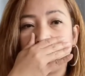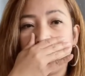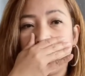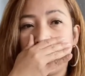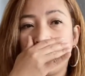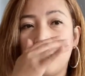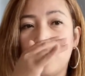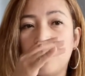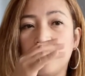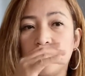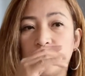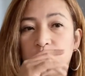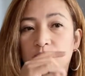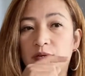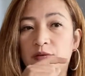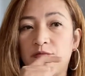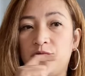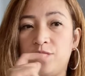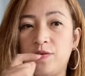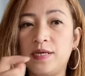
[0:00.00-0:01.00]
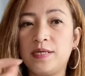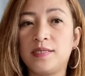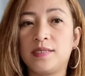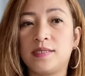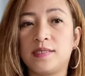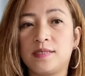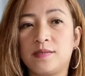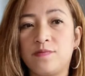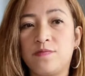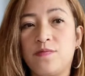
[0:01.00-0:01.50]
and nose with
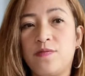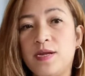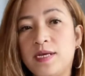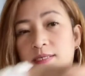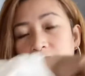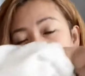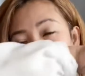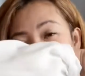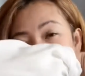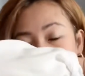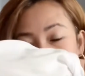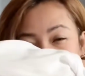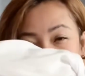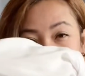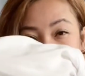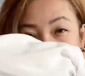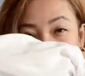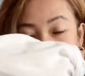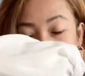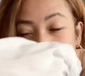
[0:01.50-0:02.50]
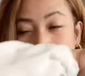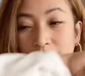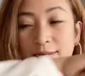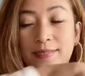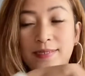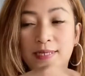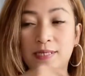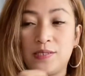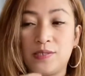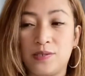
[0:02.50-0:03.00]
flicks elbow or
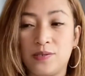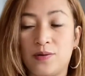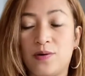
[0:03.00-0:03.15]
tissue,